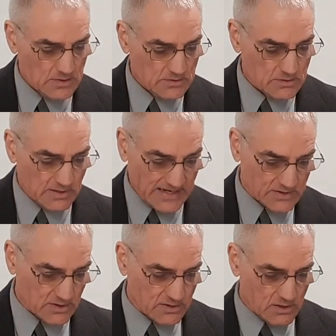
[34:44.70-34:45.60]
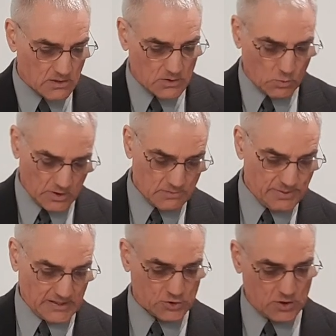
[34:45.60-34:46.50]
So that's a third word
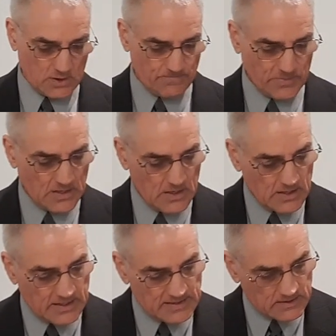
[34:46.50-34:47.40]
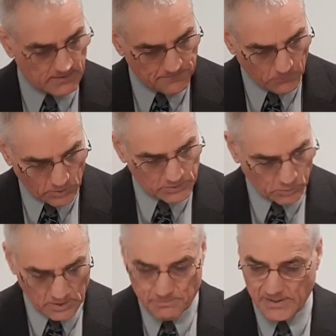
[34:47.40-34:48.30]
picture. And then the fourth
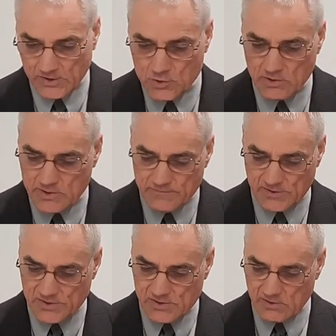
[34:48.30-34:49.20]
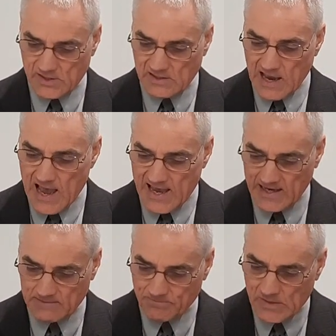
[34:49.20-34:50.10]
word picture is verse
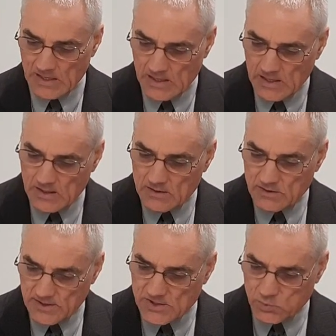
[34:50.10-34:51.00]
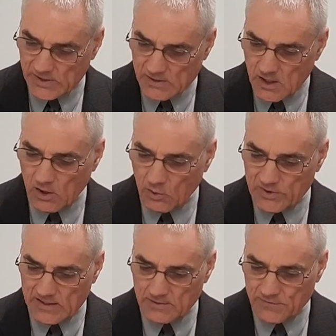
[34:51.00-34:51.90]
39. This we know
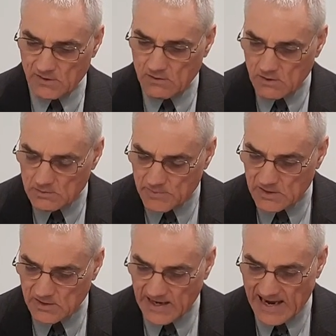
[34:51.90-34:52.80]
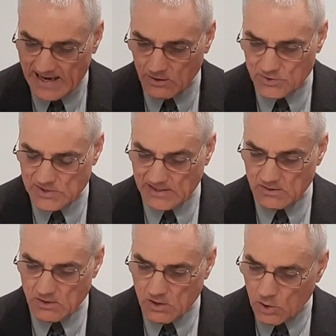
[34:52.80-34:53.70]
that if the goodman of the house
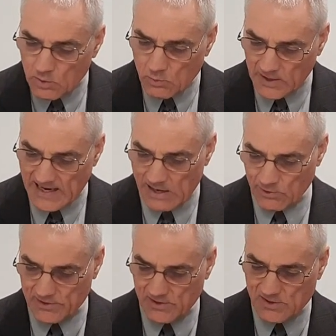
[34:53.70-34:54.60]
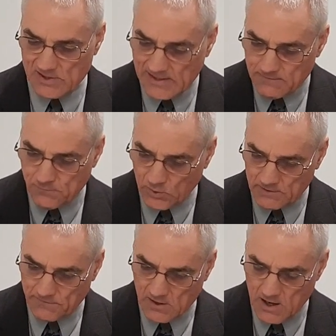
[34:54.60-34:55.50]
had known what hour the thief would
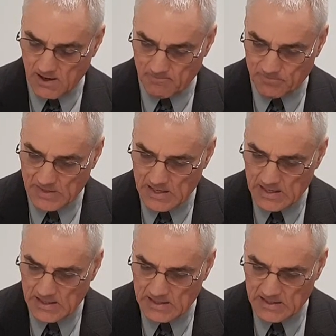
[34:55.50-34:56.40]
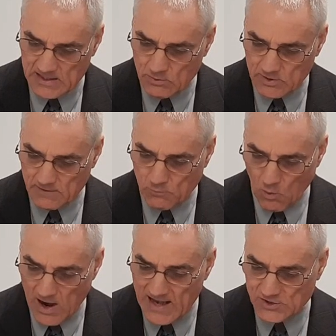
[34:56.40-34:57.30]
have come, he would have
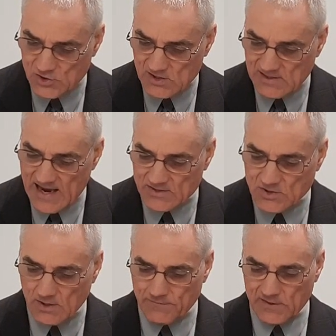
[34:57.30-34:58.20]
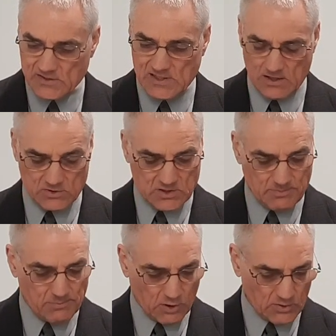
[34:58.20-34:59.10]
watched and not suffered his house to
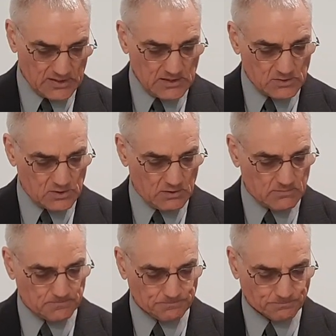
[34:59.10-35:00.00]
be broken into.